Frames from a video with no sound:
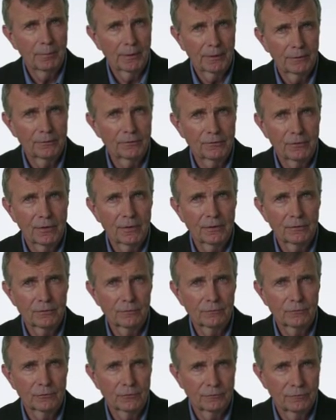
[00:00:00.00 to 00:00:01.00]
a better
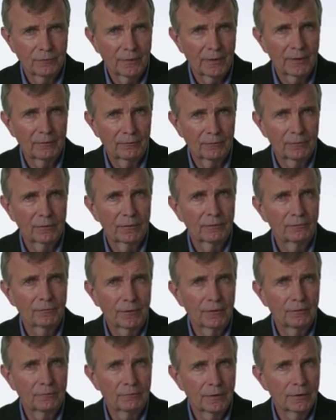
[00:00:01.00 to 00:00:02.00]
chance of survival if
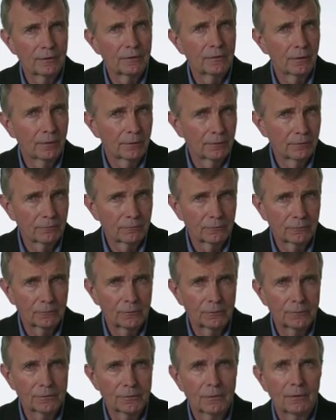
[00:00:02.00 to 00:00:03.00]
he had written other
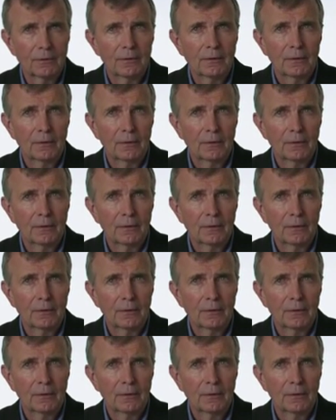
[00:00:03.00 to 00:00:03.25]
rules